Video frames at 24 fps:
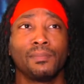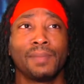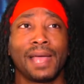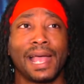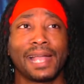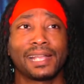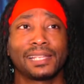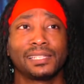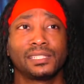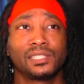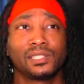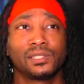
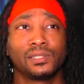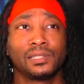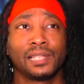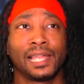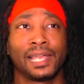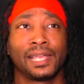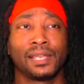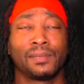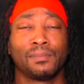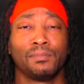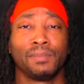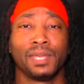back until
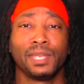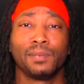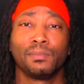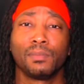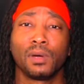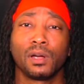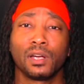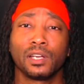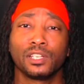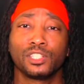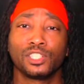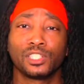like mid
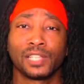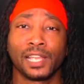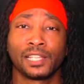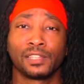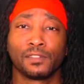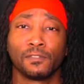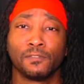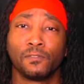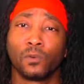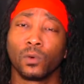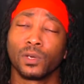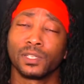March, like
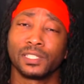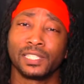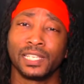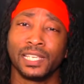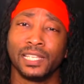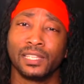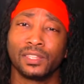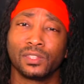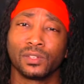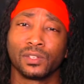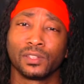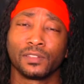the
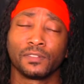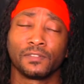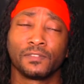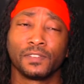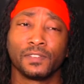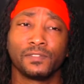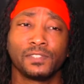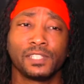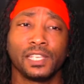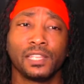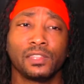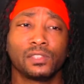14th or the
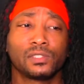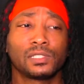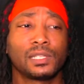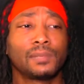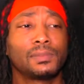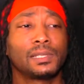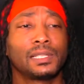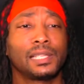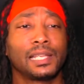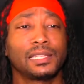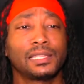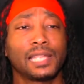15th or
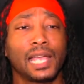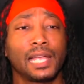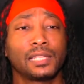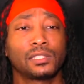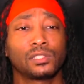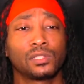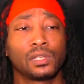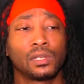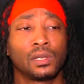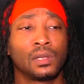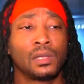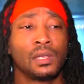something like that.
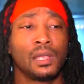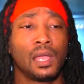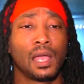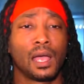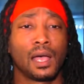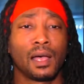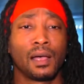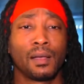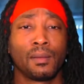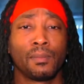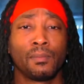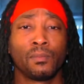So
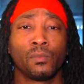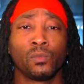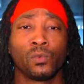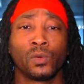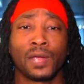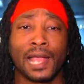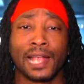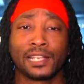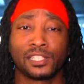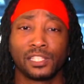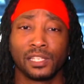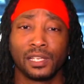um, we're
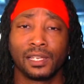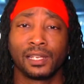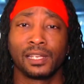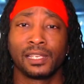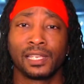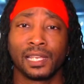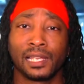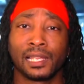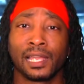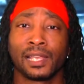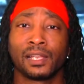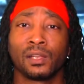actually gonna
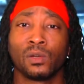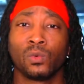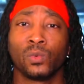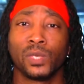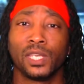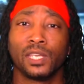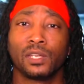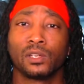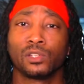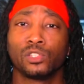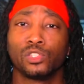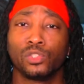get like a
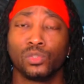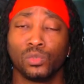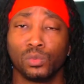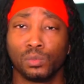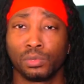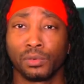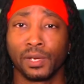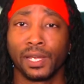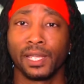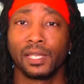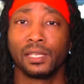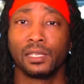week or two
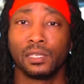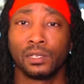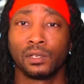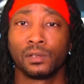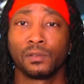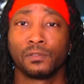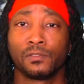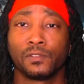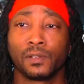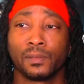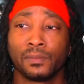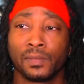break, you
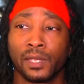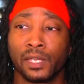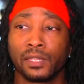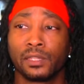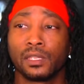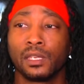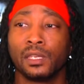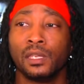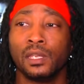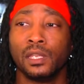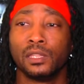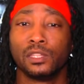know, from like
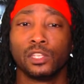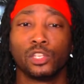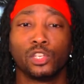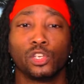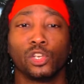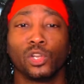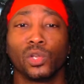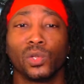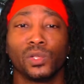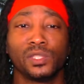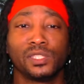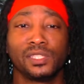the, the
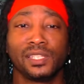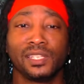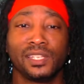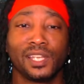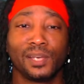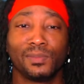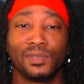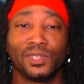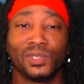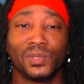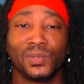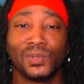good old
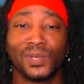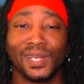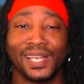CW